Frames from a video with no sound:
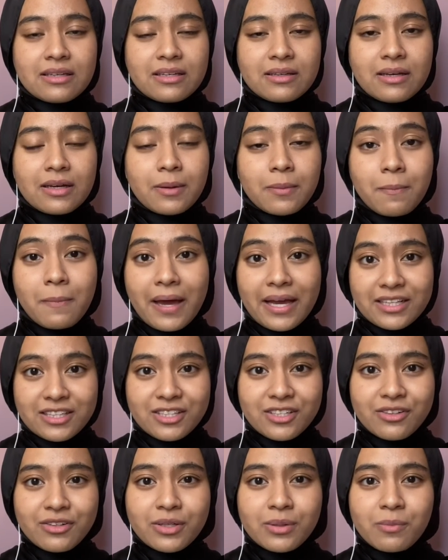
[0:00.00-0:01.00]
a
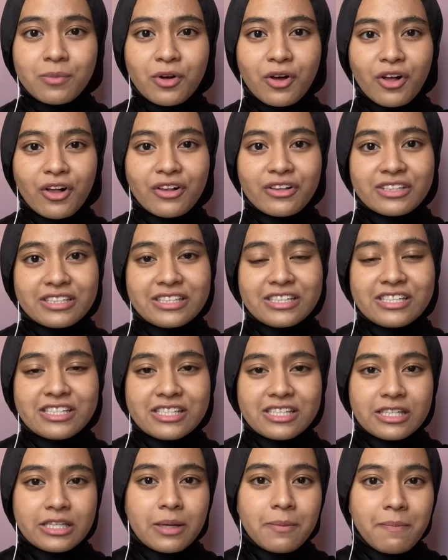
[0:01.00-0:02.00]
bacterium called
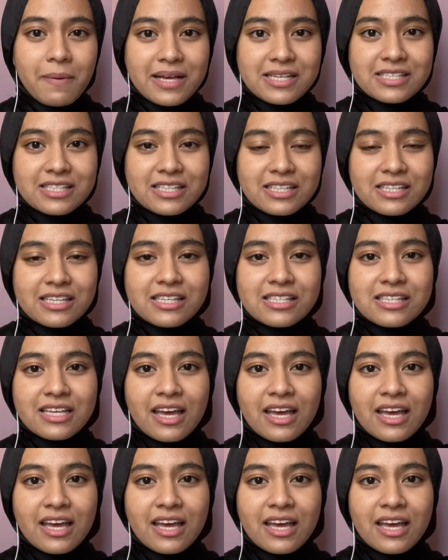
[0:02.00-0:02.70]
Yersinia pestis.